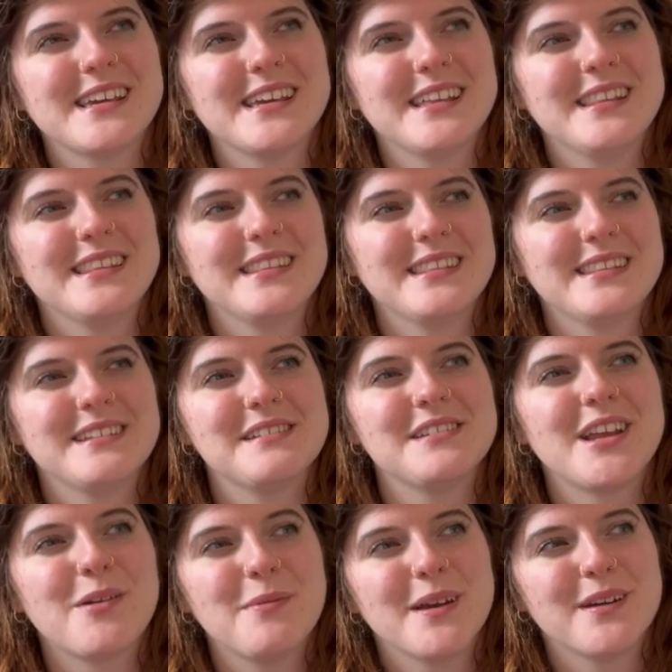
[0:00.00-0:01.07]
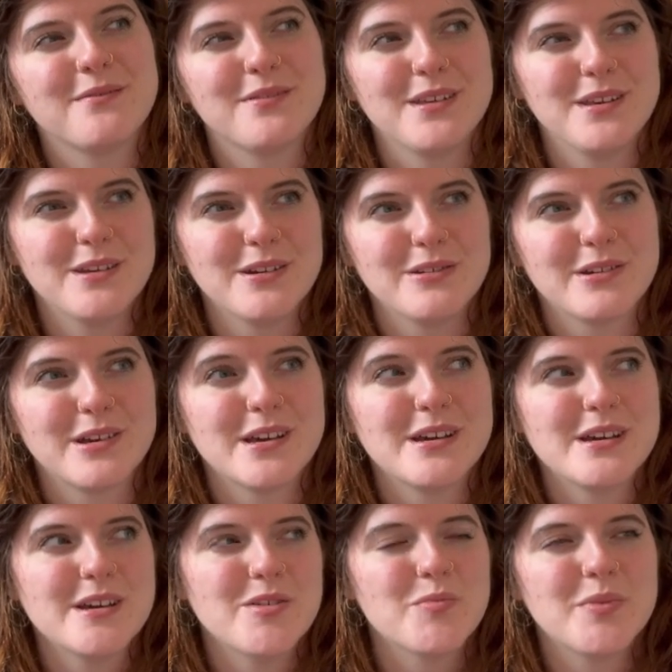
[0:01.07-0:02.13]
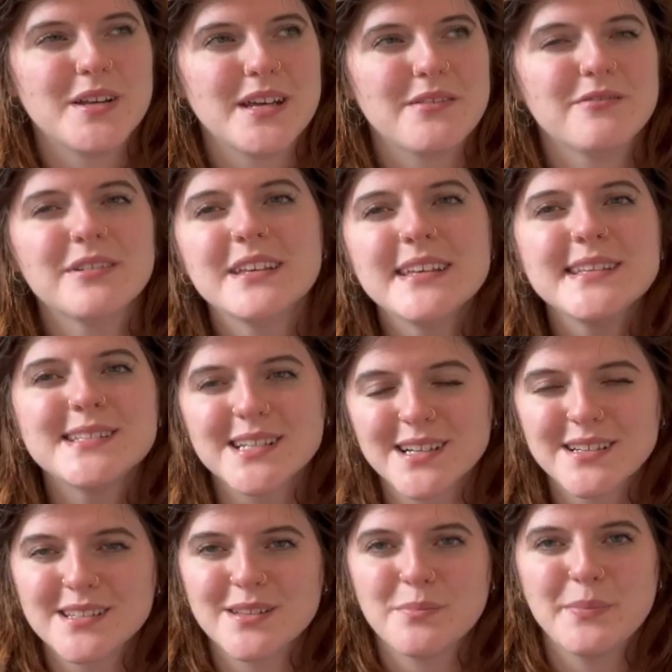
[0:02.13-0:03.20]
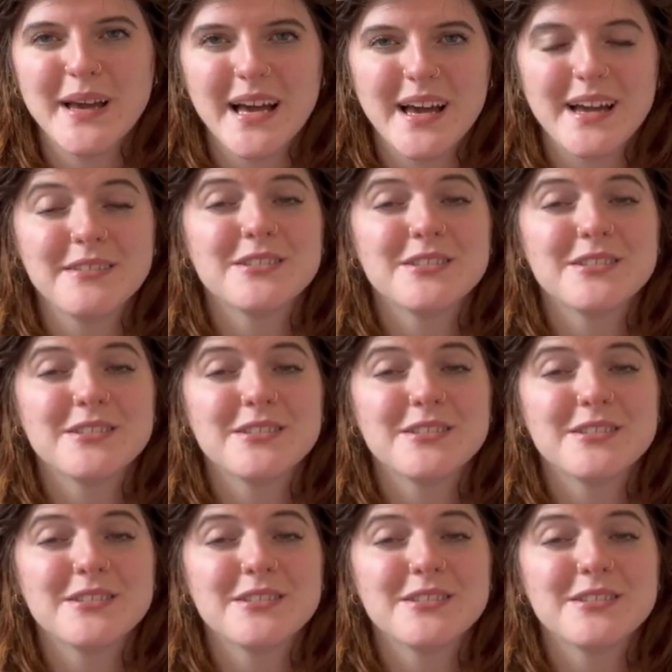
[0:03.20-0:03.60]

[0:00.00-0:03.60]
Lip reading: in the shaping of the yoke, but I really stuck to the pattern.